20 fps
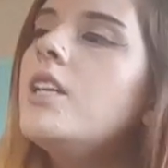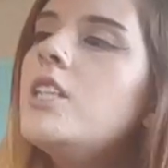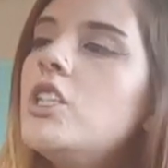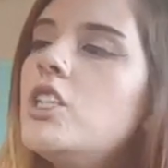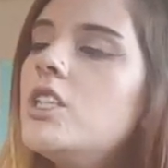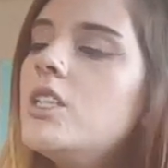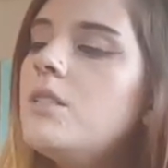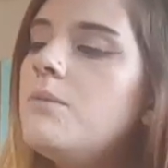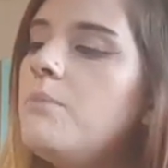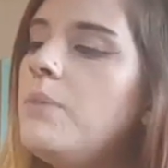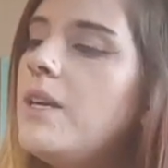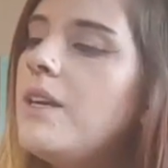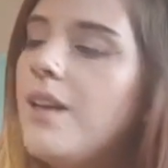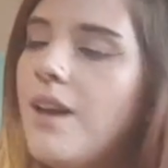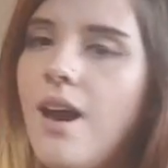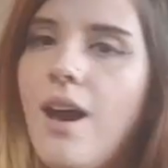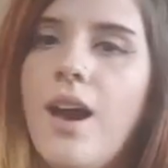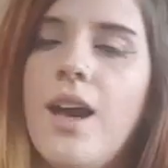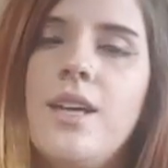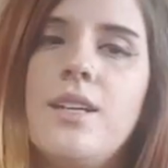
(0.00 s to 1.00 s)
just be
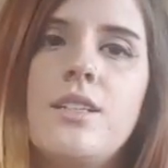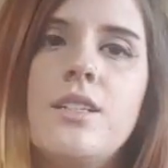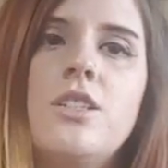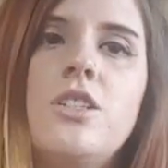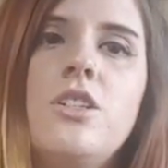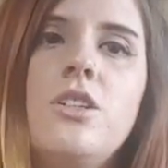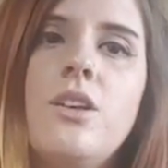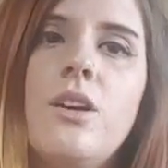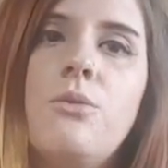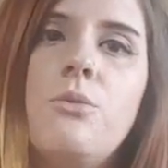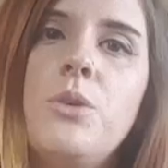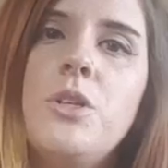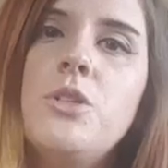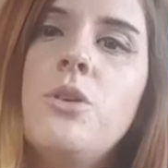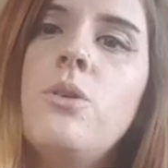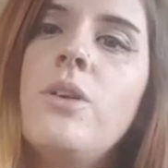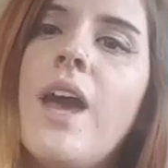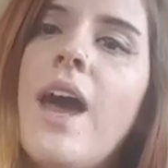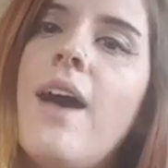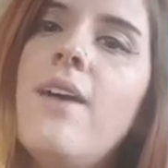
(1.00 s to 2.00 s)
kind. Let's see, if we
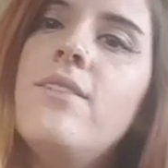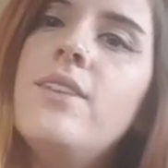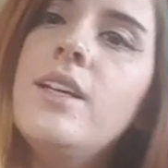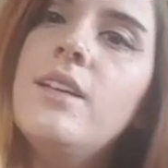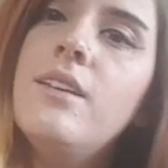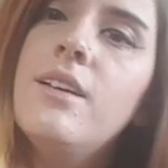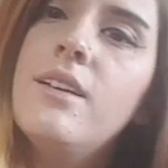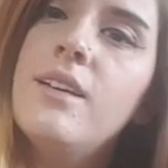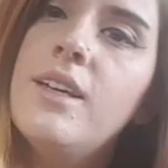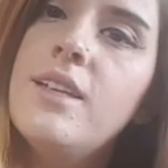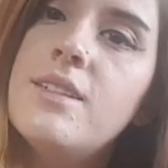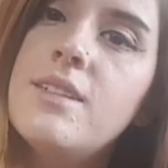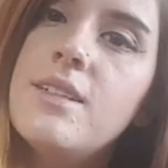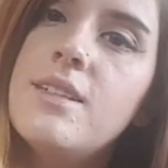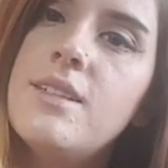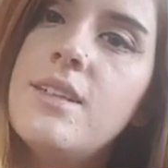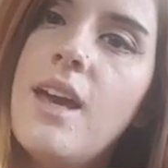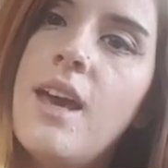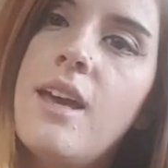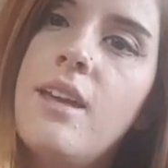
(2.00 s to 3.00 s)
don't have anything nice to
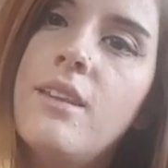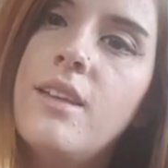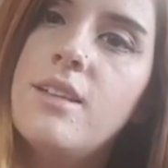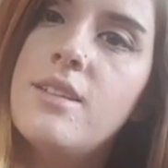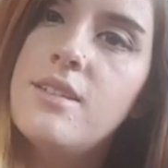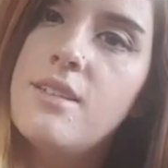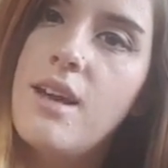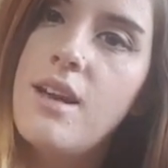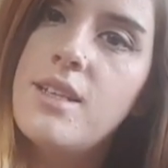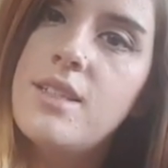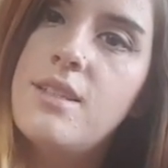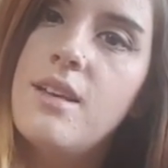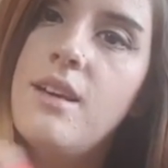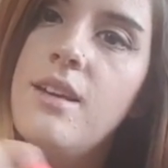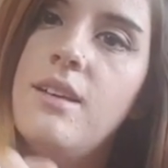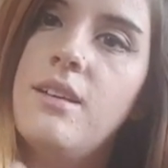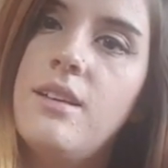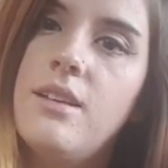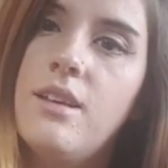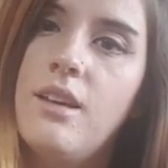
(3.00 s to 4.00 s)
say, let's not say
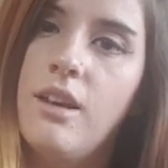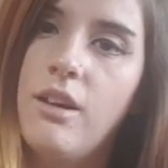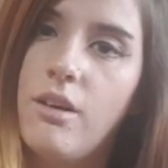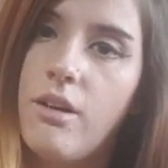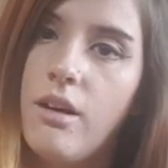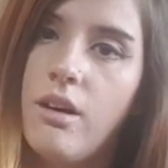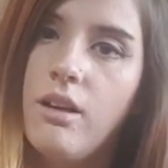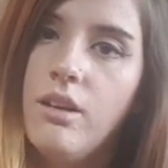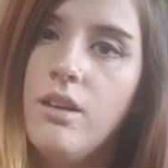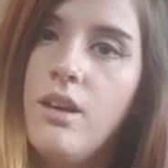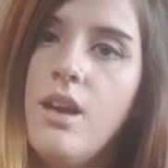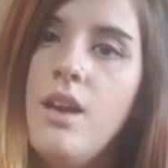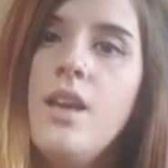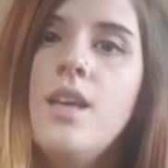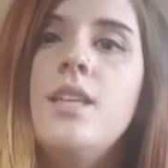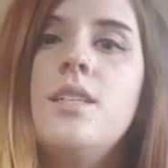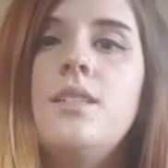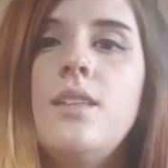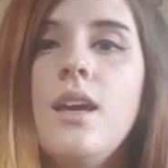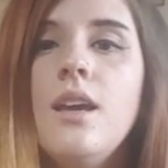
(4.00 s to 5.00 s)
anything at all.
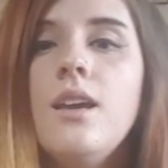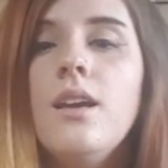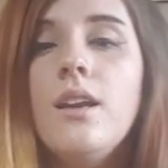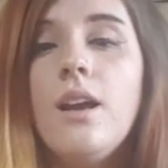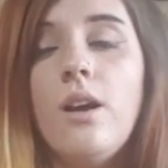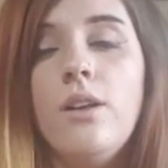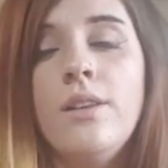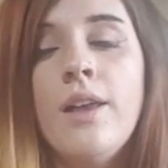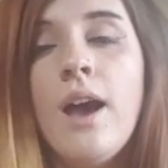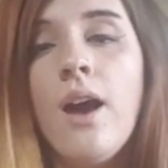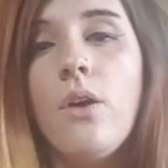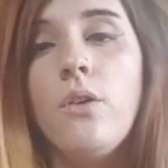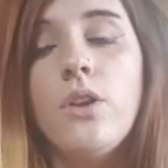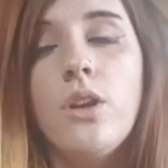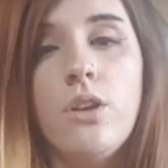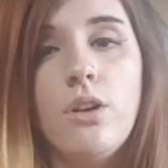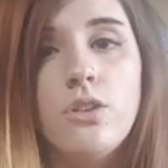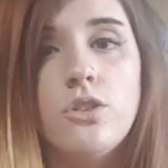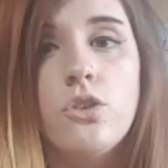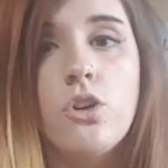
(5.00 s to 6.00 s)
Saying it out loud
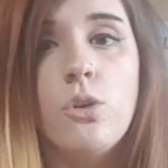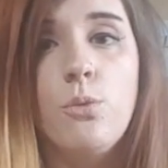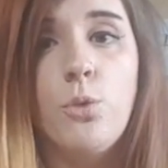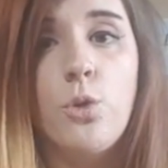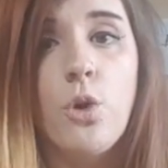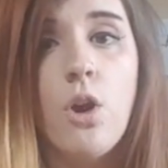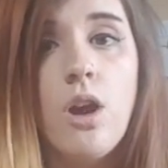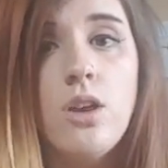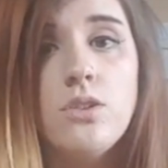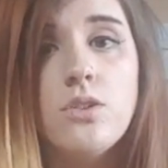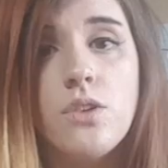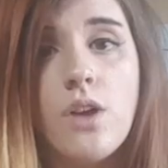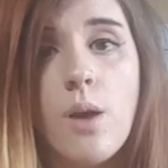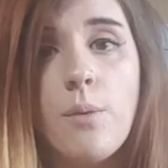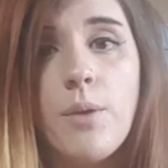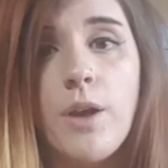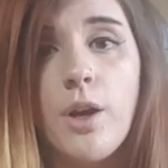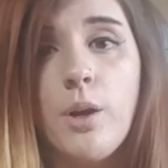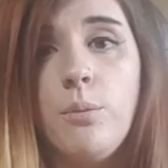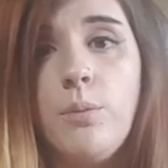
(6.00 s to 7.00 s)
can also come across a lot
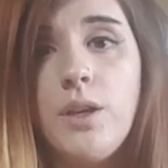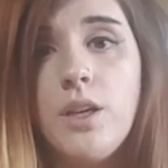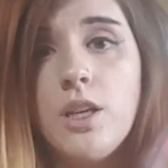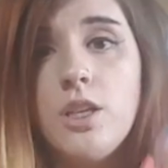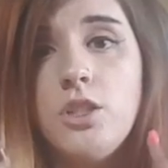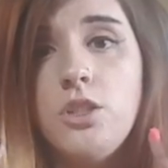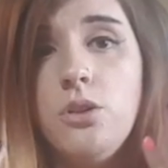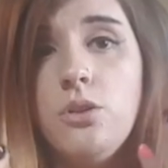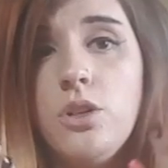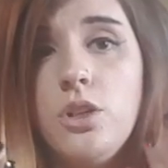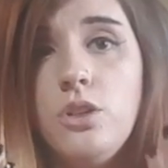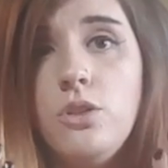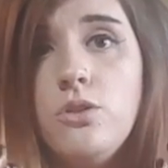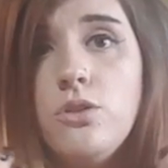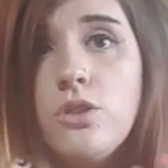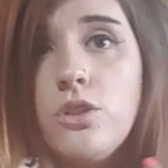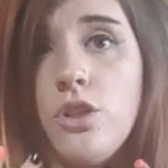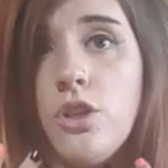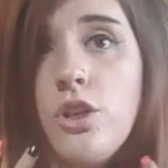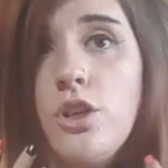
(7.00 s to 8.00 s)
better because you can
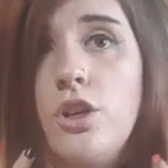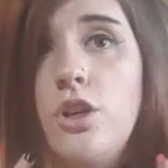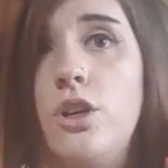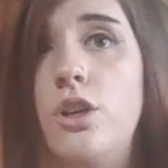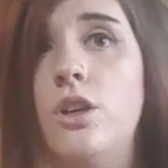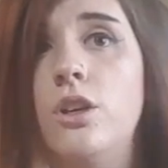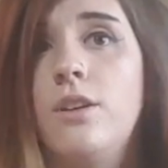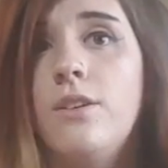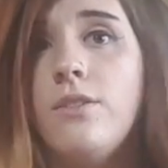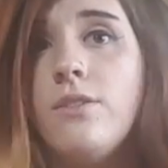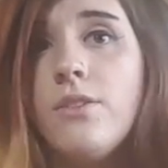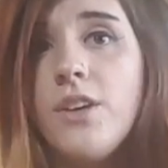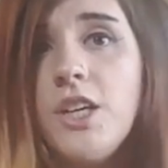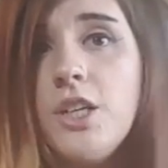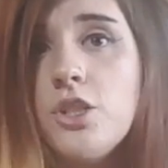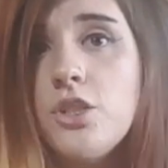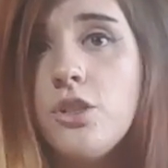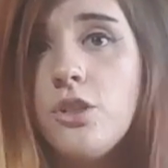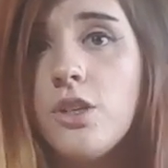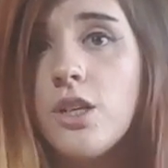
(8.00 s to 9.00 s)
use your
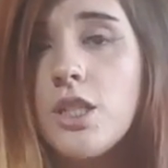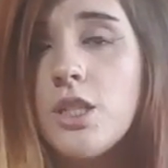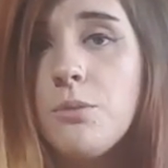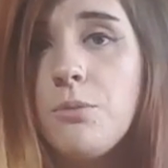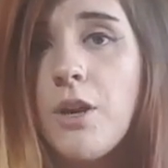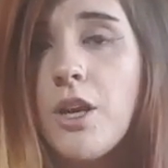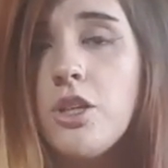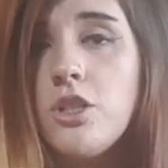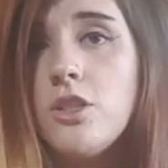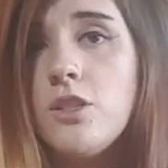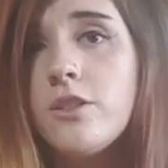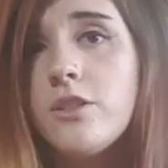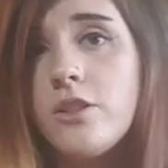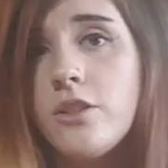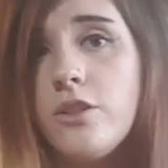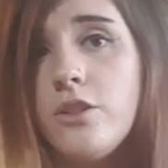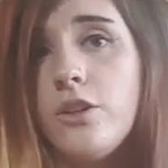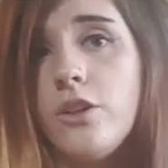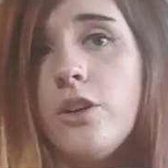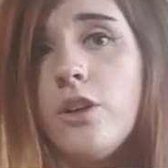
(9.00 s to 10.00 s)
facial expressions
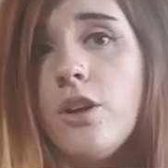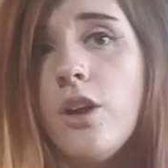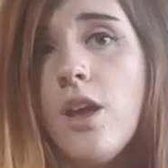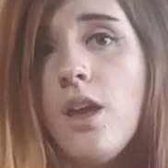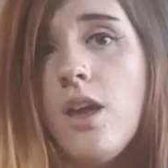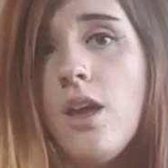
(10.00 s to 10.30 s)
and your